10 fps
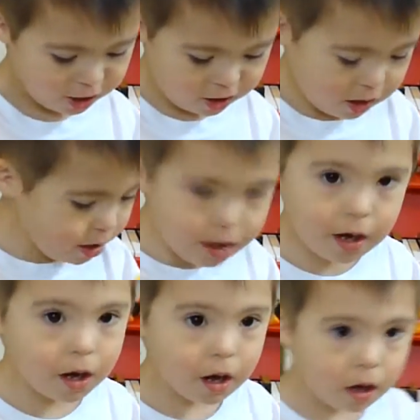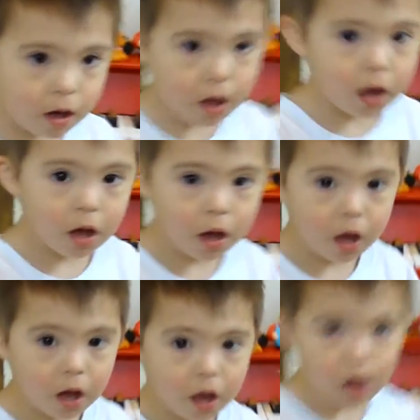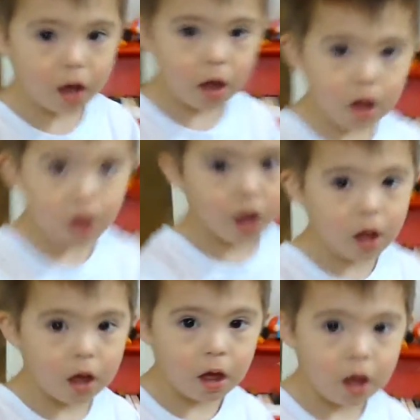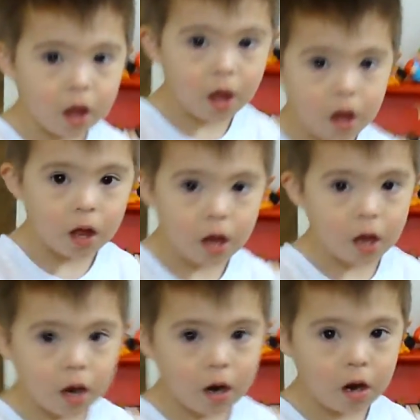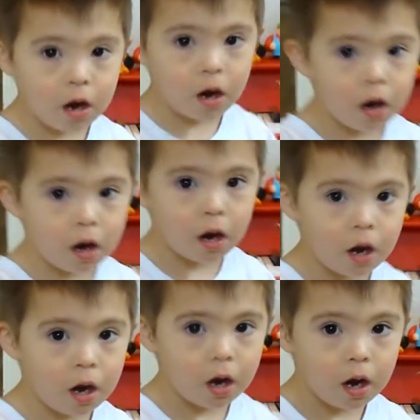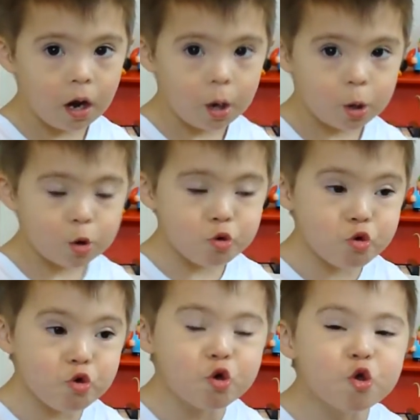Mm. No? How about some new words that you're saying? Can you say shoe? Shoe.